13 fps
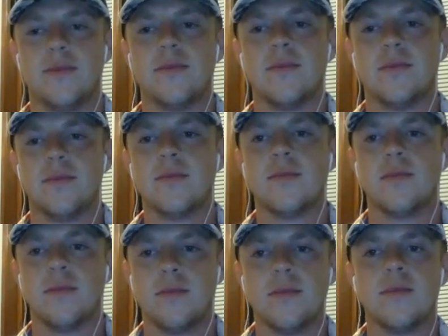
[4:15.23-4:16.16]

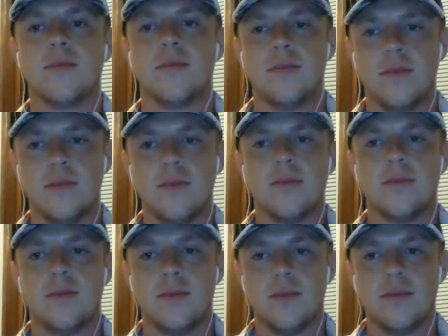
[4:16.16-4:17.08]

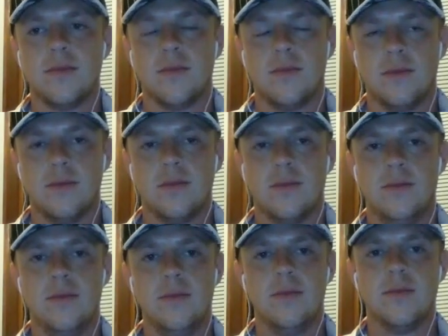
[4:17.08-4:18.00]

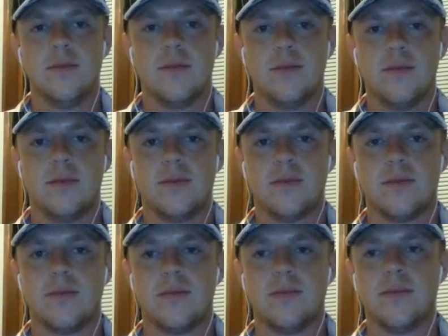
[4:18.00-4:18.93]

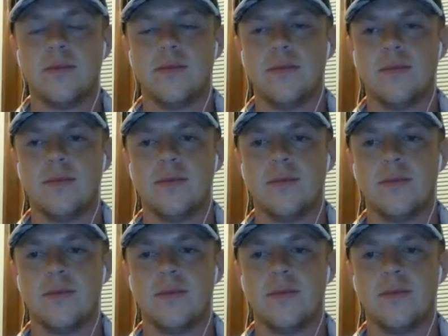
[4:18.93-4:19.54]
(silent)